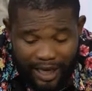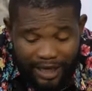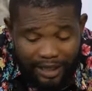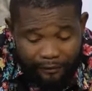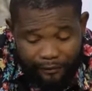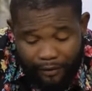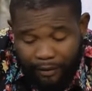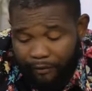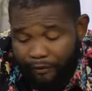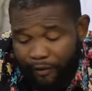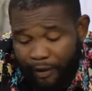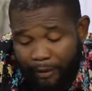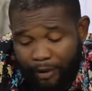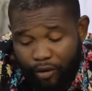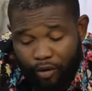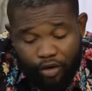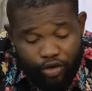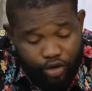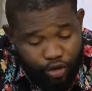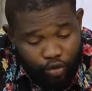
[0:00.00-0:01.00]
Besides, if
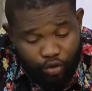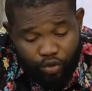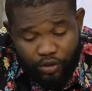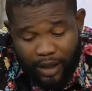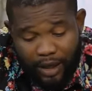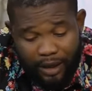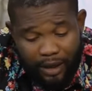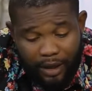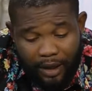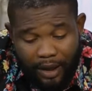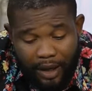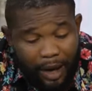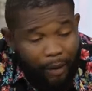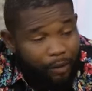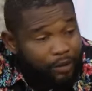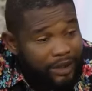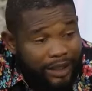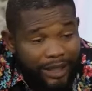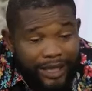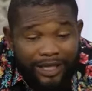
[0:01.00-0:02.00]
anything, I'm in your shoes, I
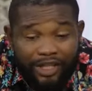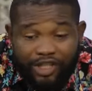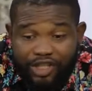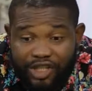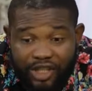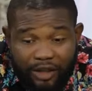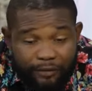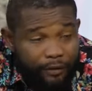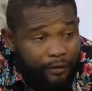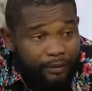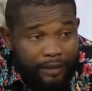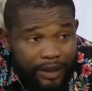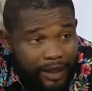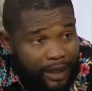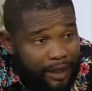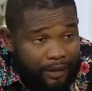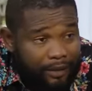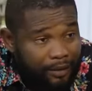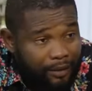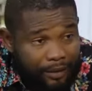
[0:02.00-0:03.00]
will take any shit
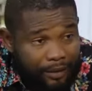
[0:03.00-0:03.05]
from the